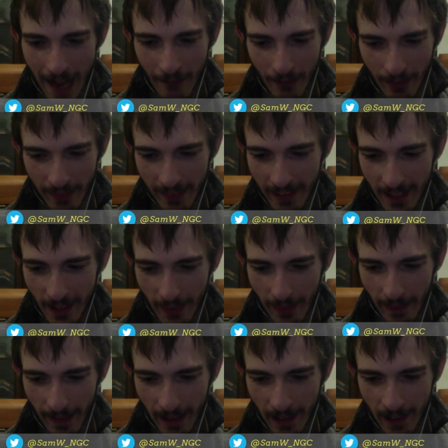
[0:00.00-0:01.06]
And the other
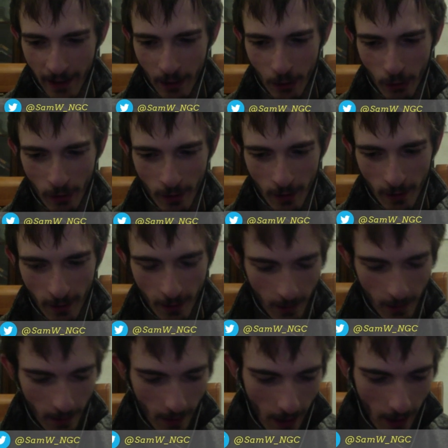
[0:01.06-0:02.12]
thing is,
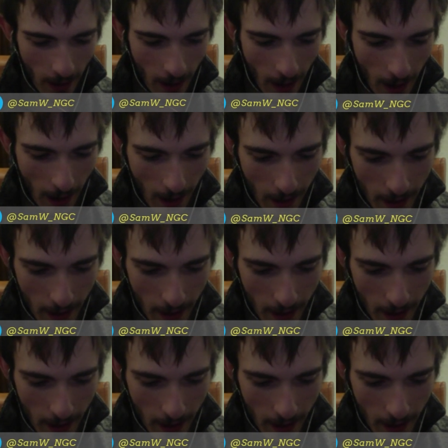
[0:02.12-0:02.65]
I